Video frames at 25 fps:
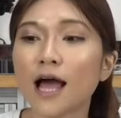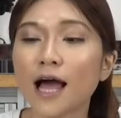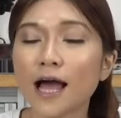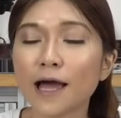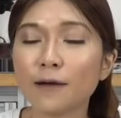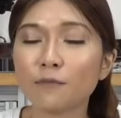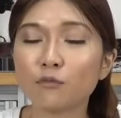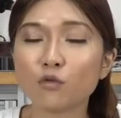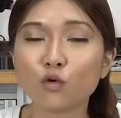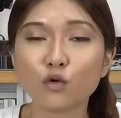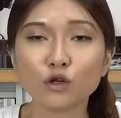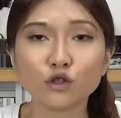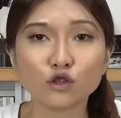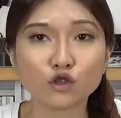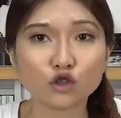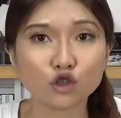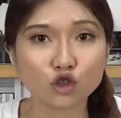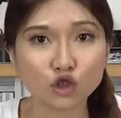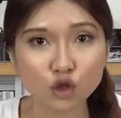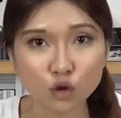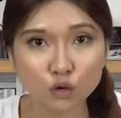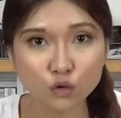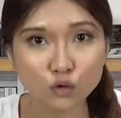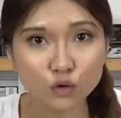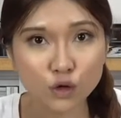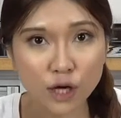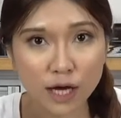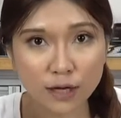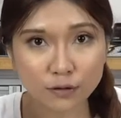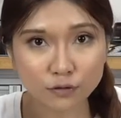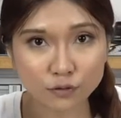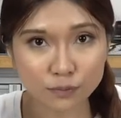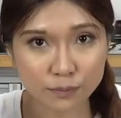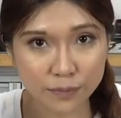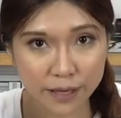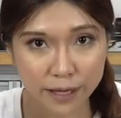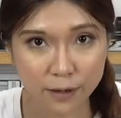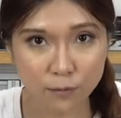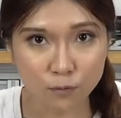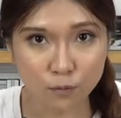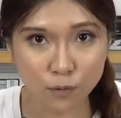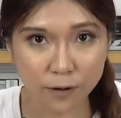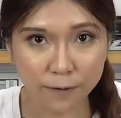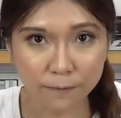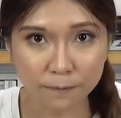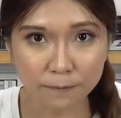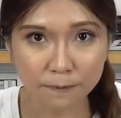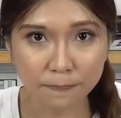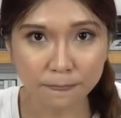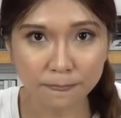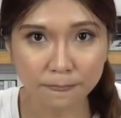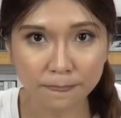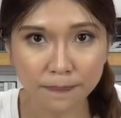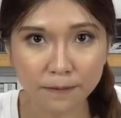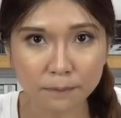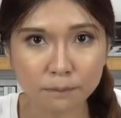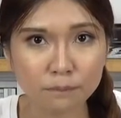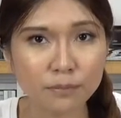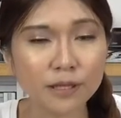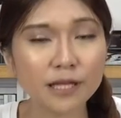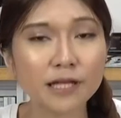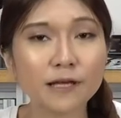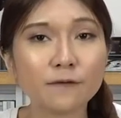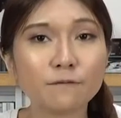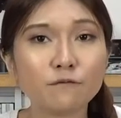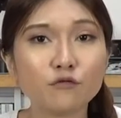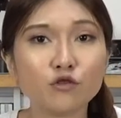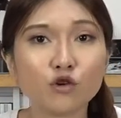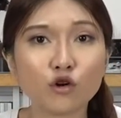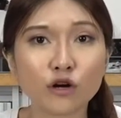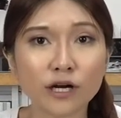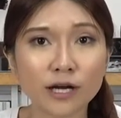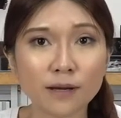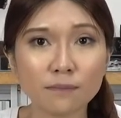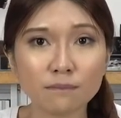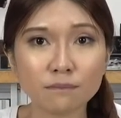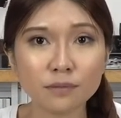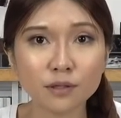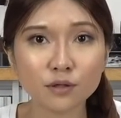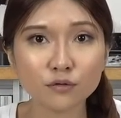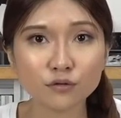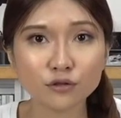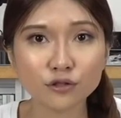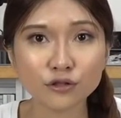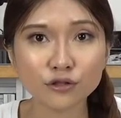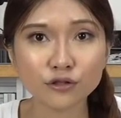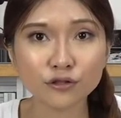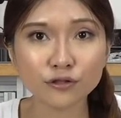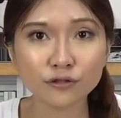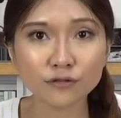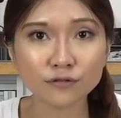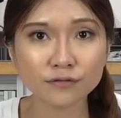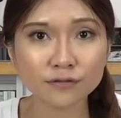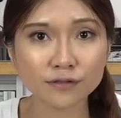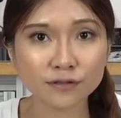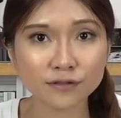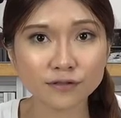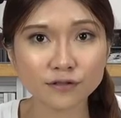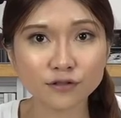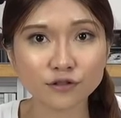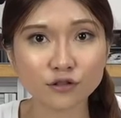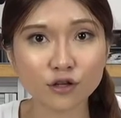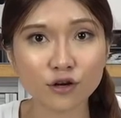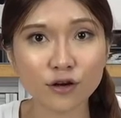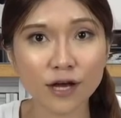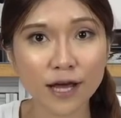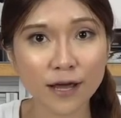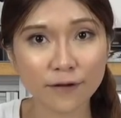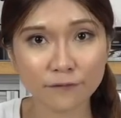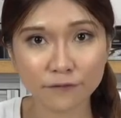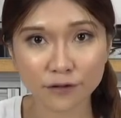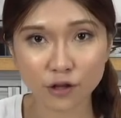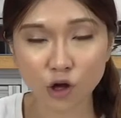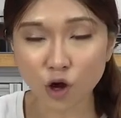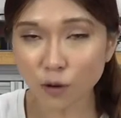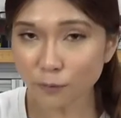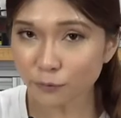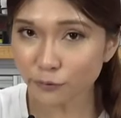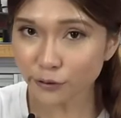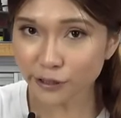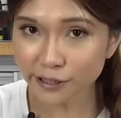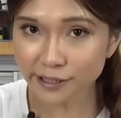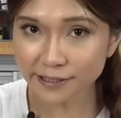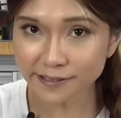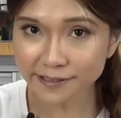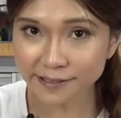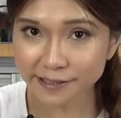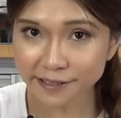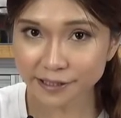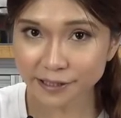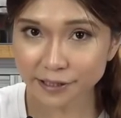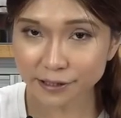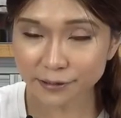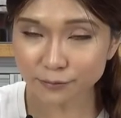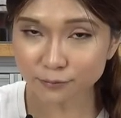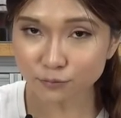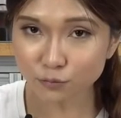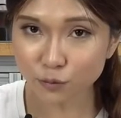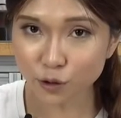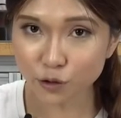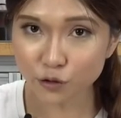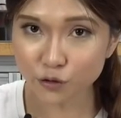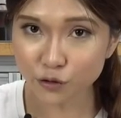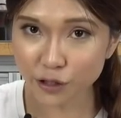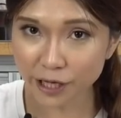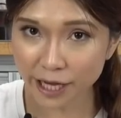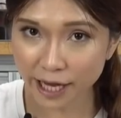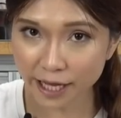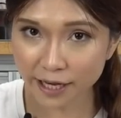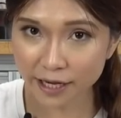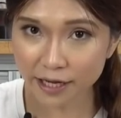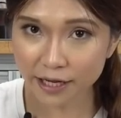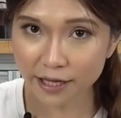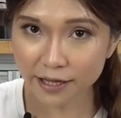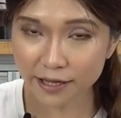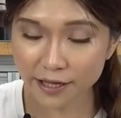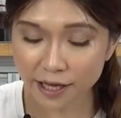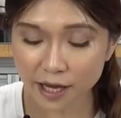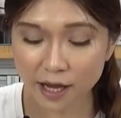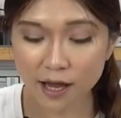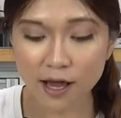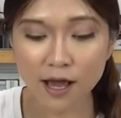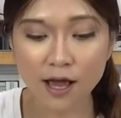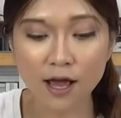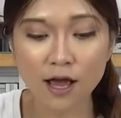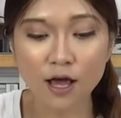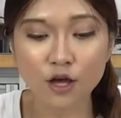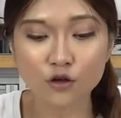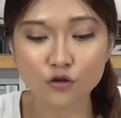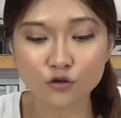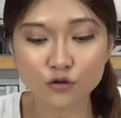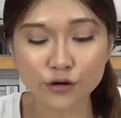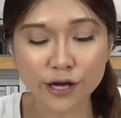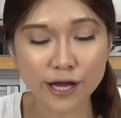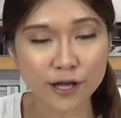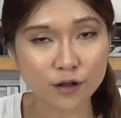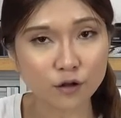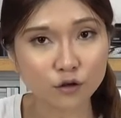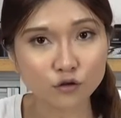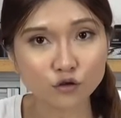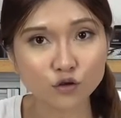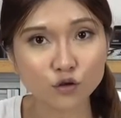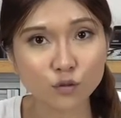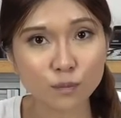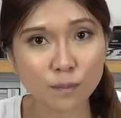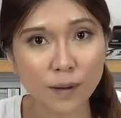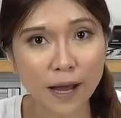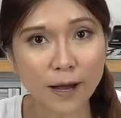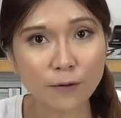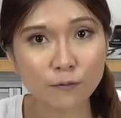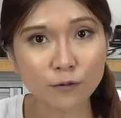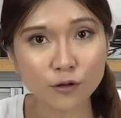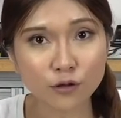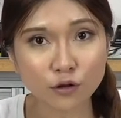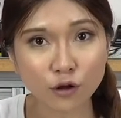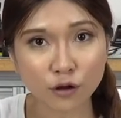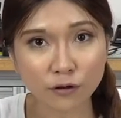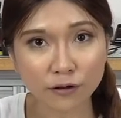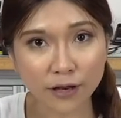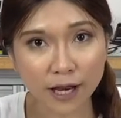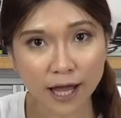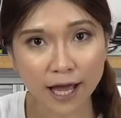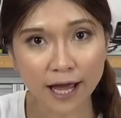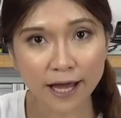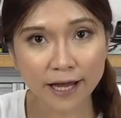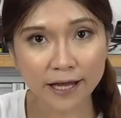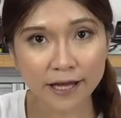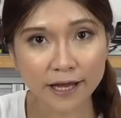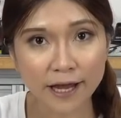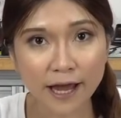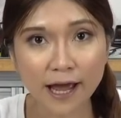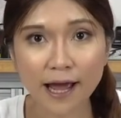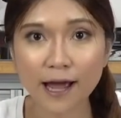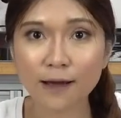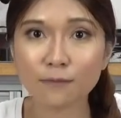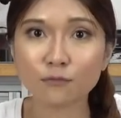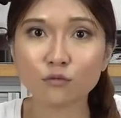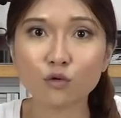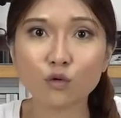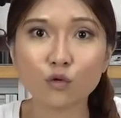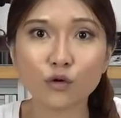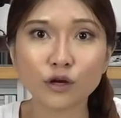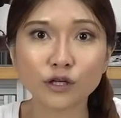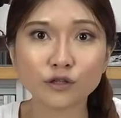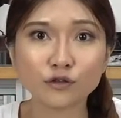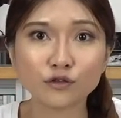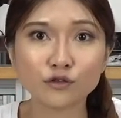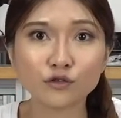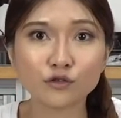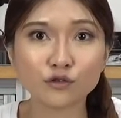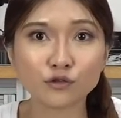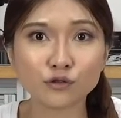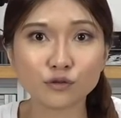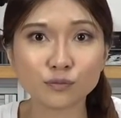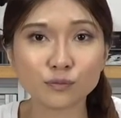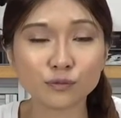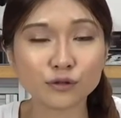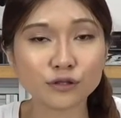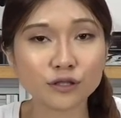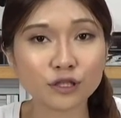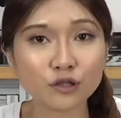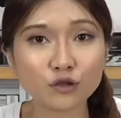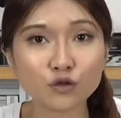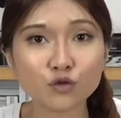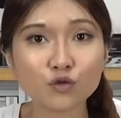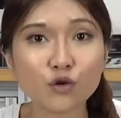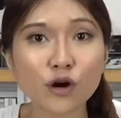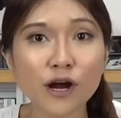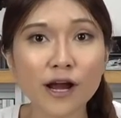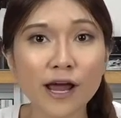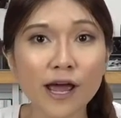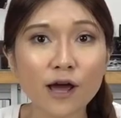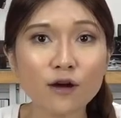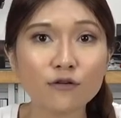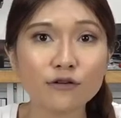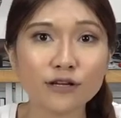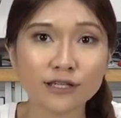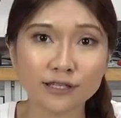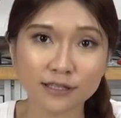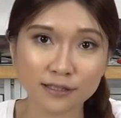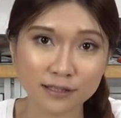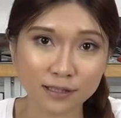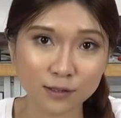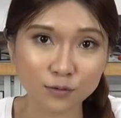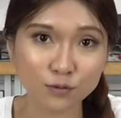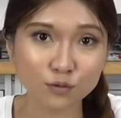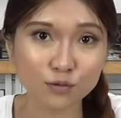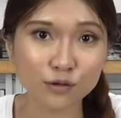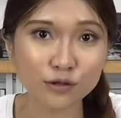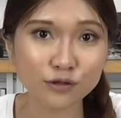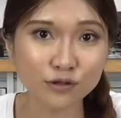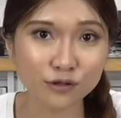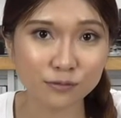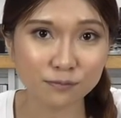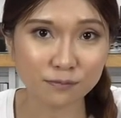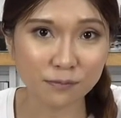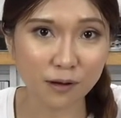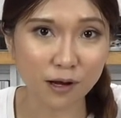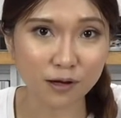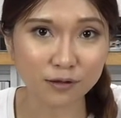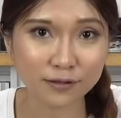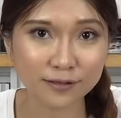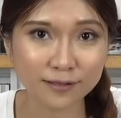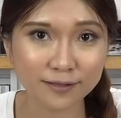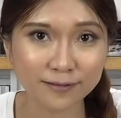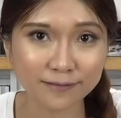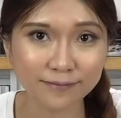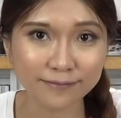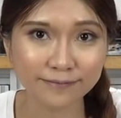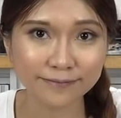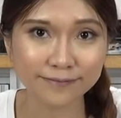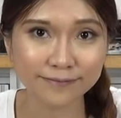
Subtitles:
I'm going to show you how to make one, but if your computer does not have an operating system when you get it, you can also buy one online. I'm going to put the URL in the description box.